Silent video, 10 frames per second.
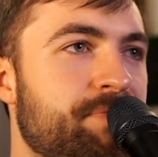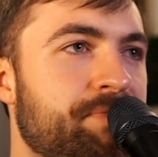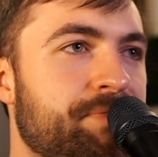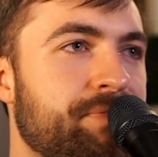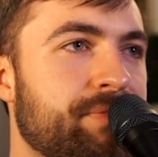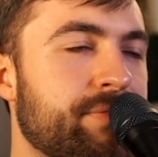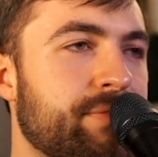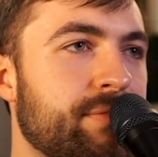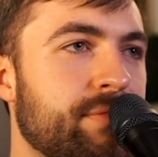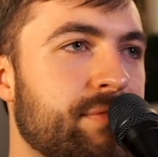
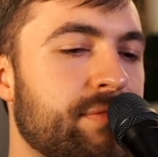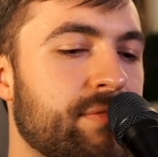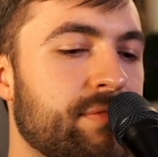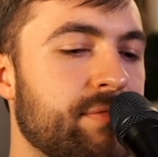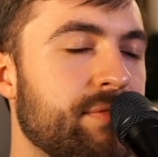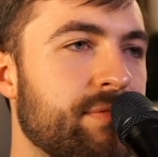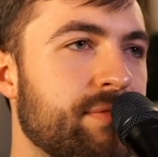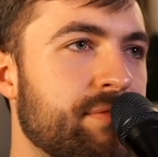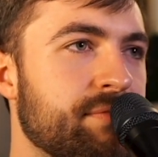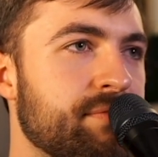
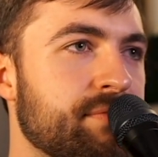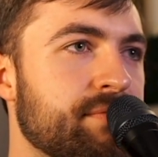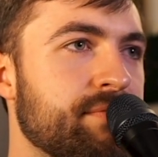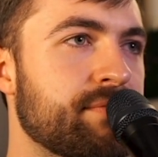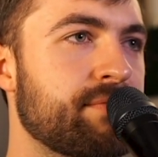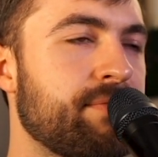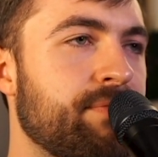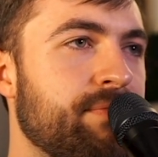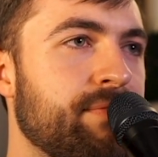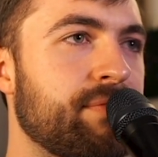
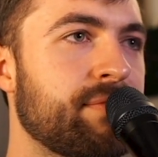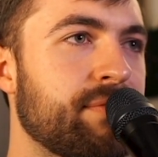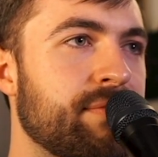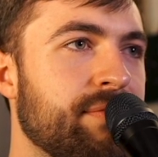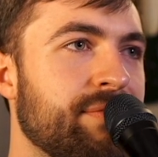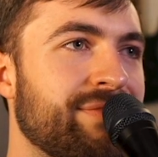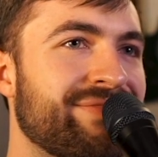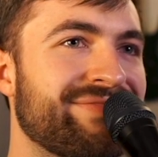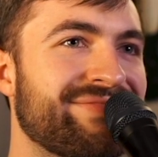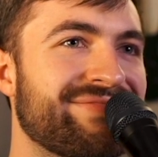
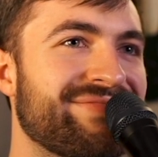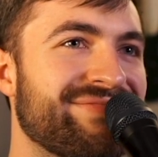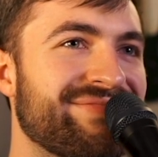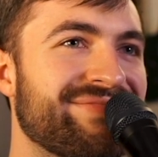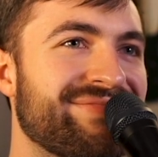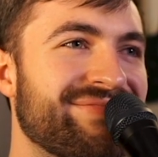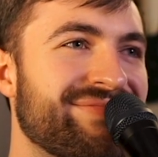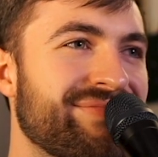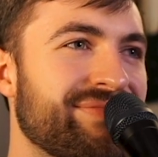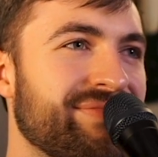
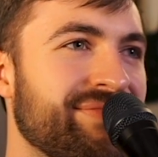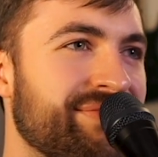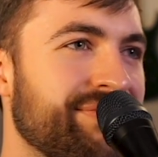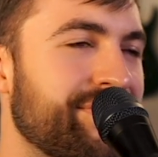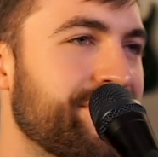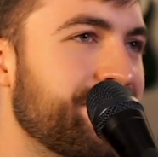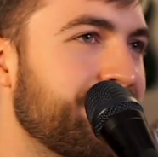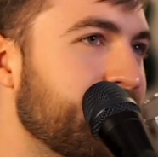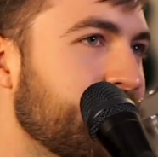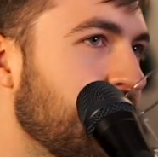
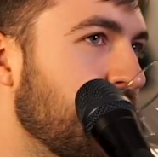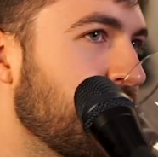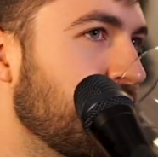(silent)